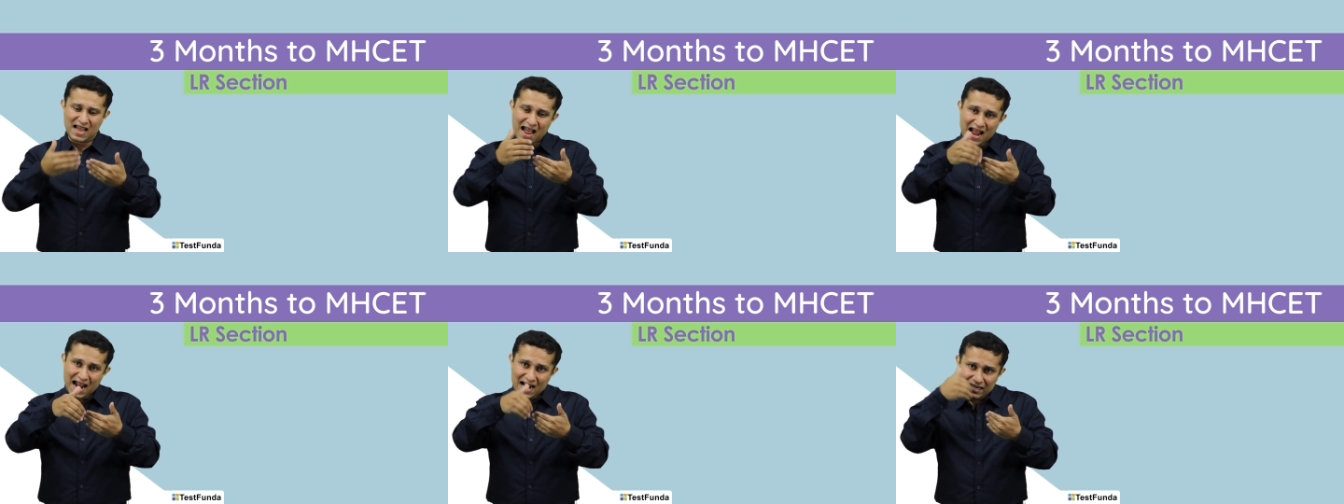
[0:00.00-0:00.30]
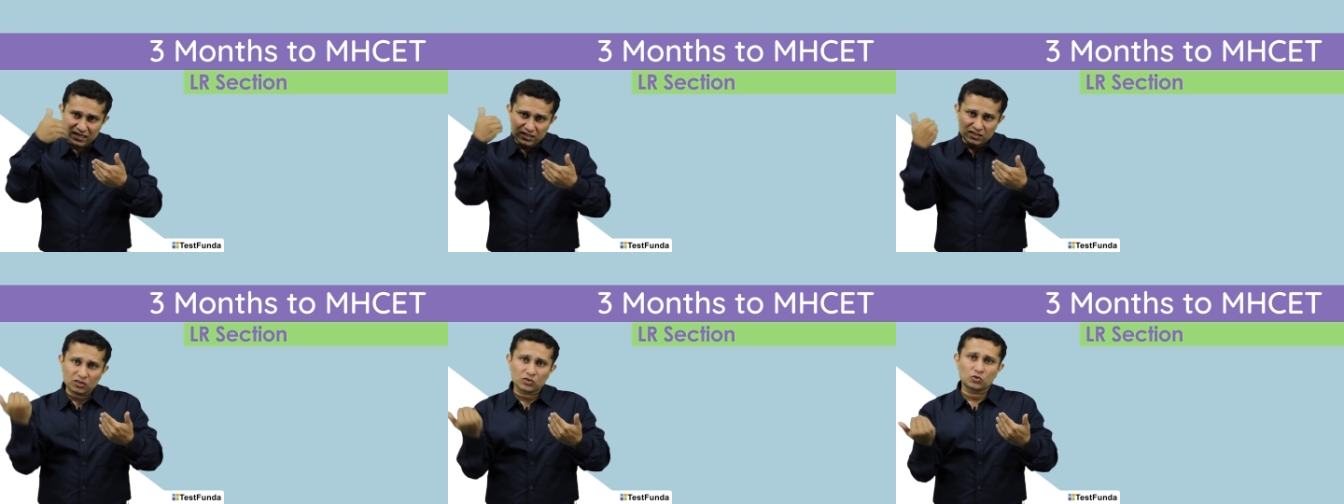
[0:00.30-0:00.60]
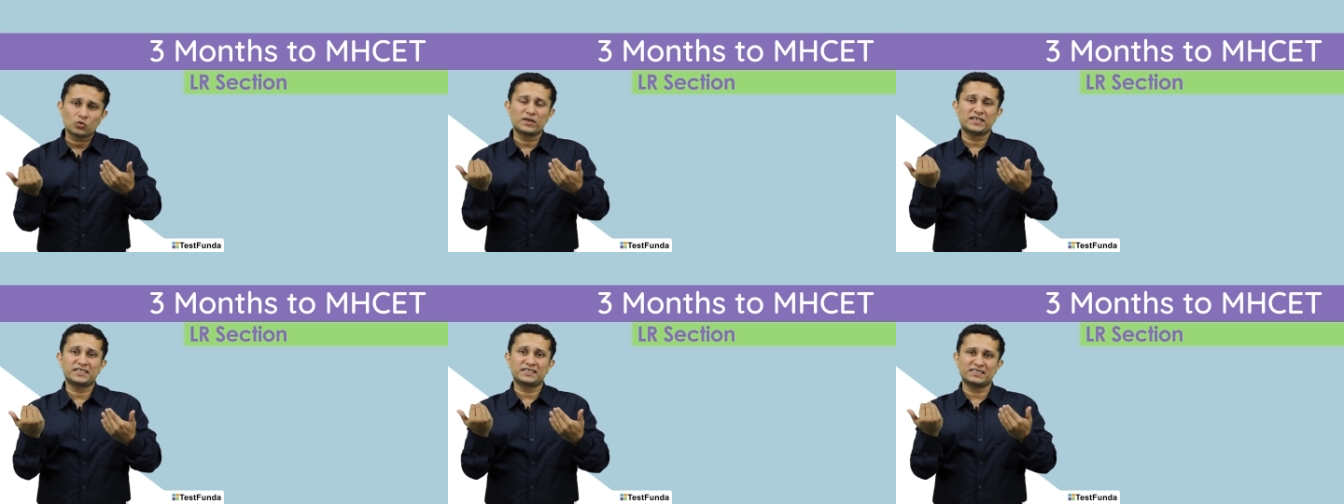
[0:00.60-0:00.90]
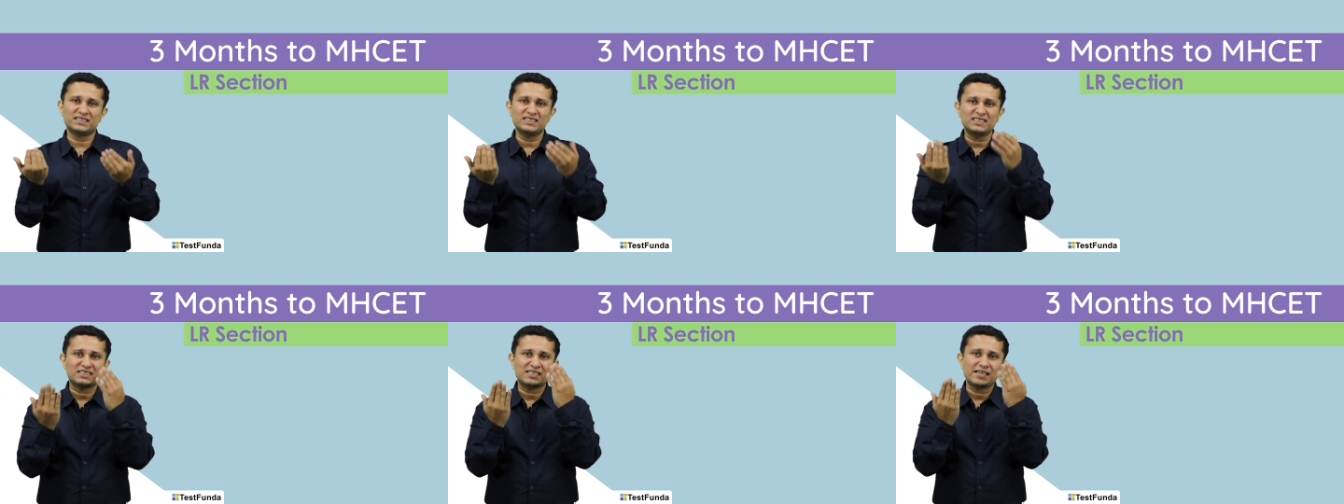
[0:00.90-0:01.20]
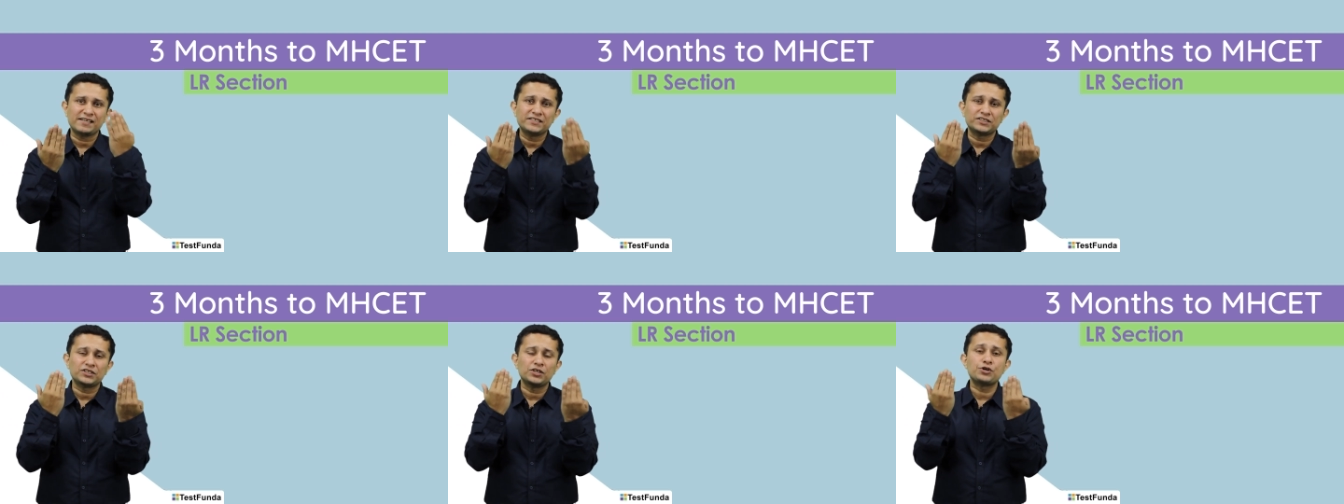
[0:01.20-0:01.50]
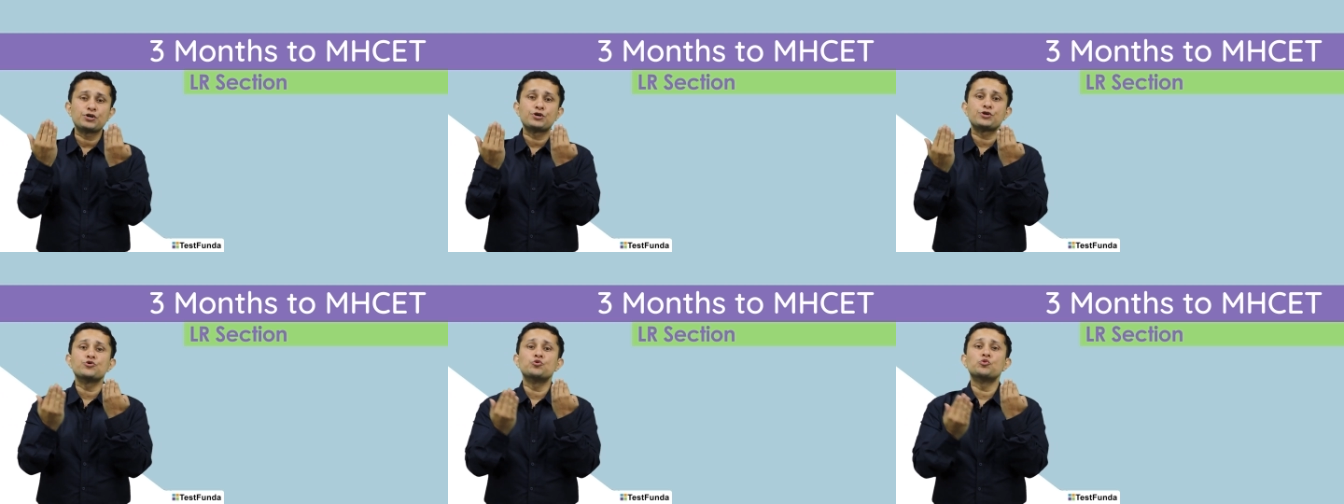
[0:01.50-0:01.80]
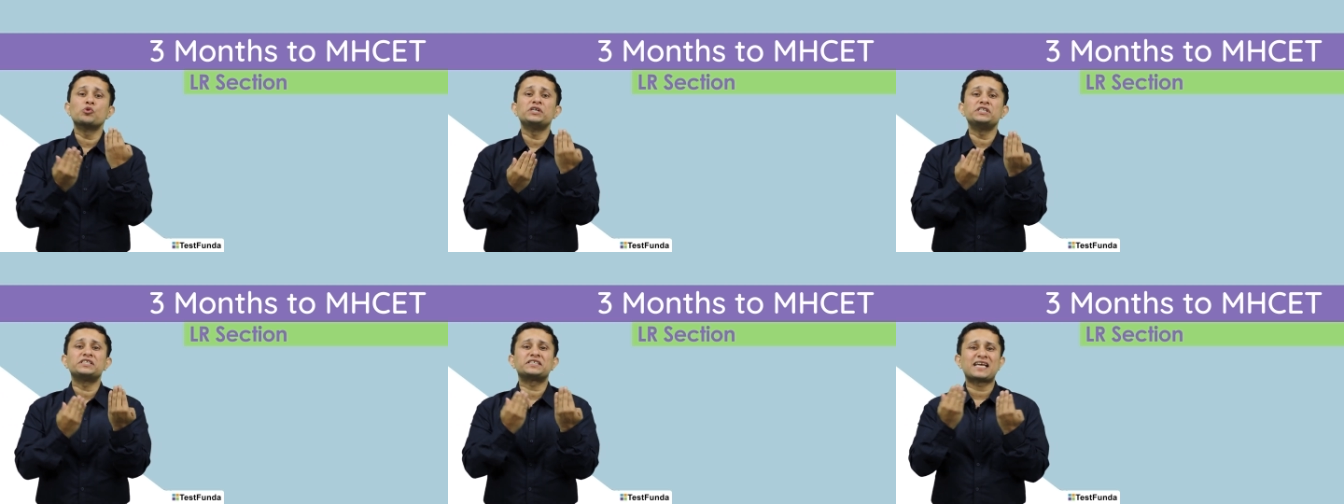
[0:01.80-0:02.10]
and the questions, there is a
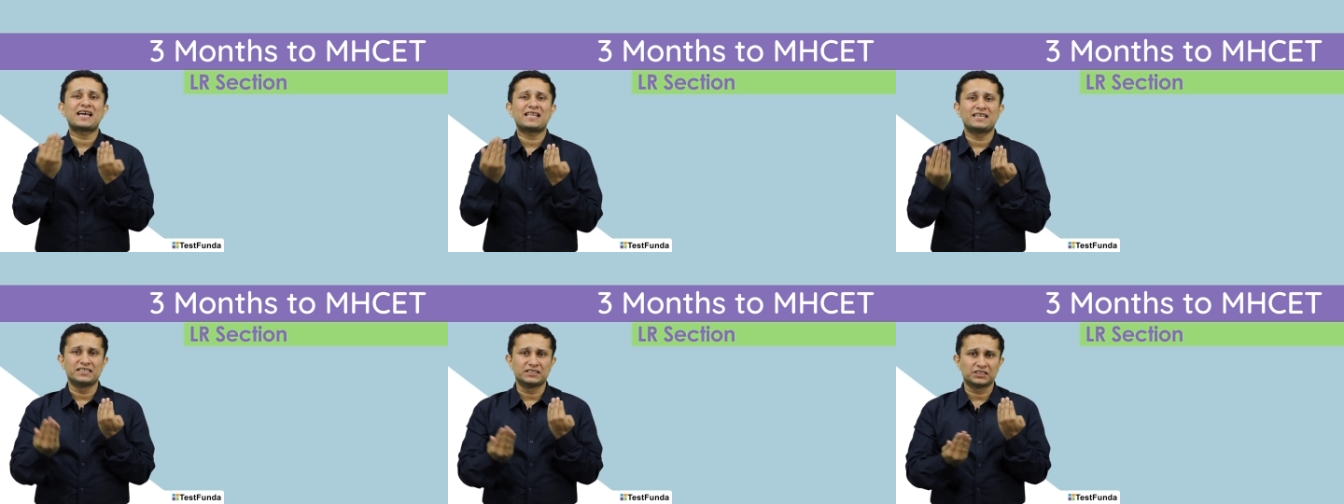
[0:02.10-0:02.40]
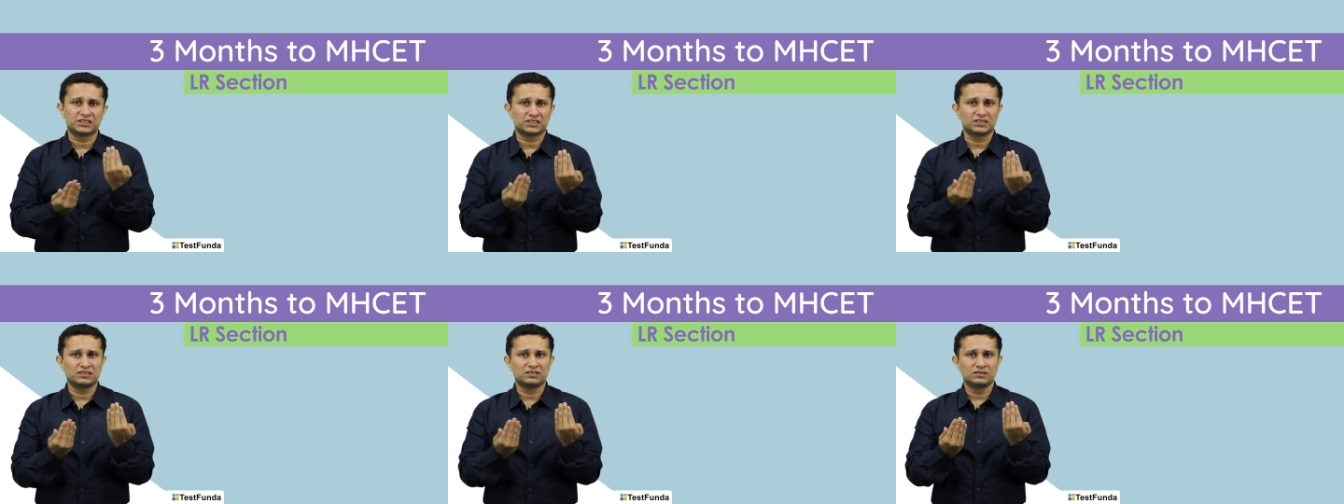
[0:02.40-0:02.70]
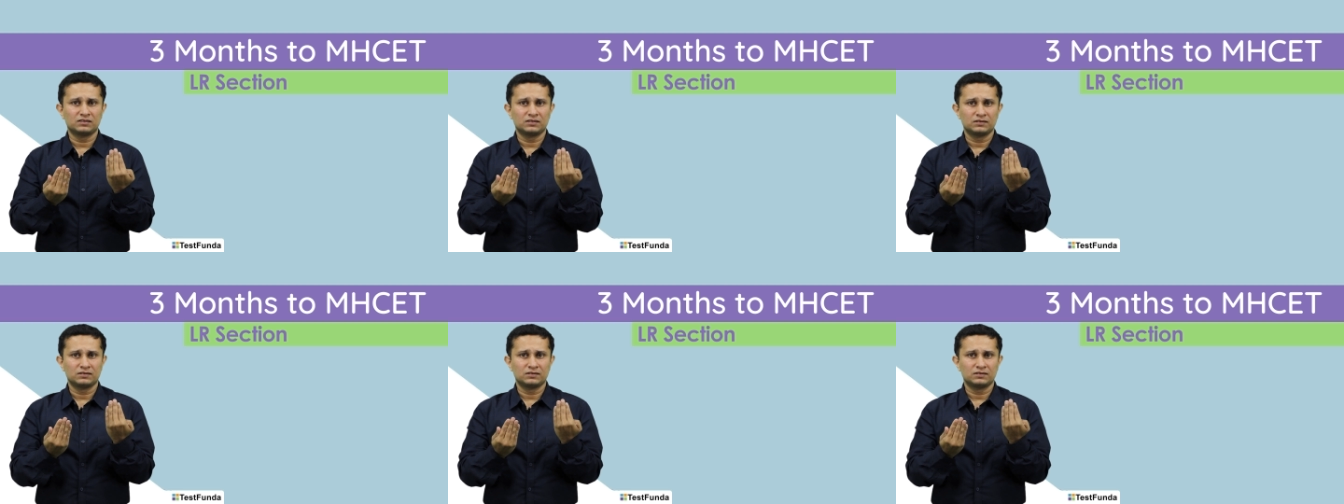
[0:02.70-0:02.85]
dual challenge.